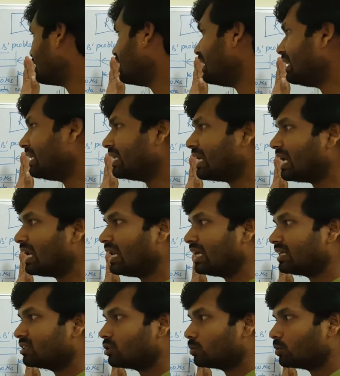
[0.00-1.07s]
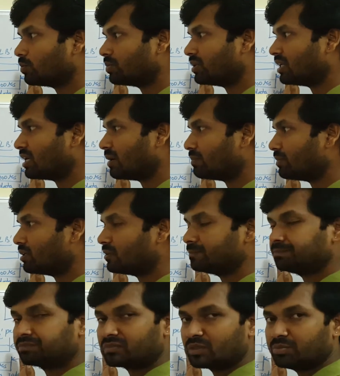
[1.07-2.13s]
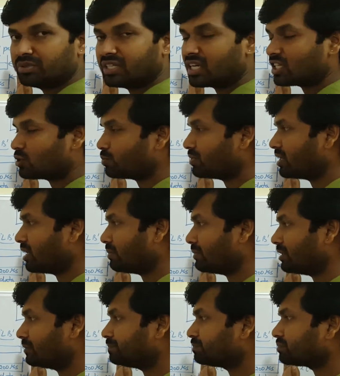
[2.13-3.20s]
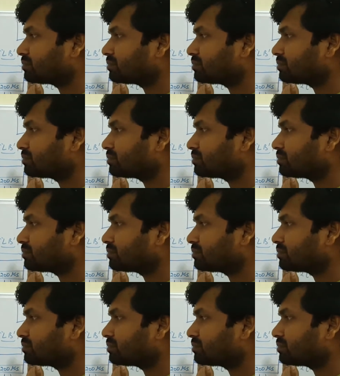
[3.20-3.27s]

the entire length of the PRACH preamble.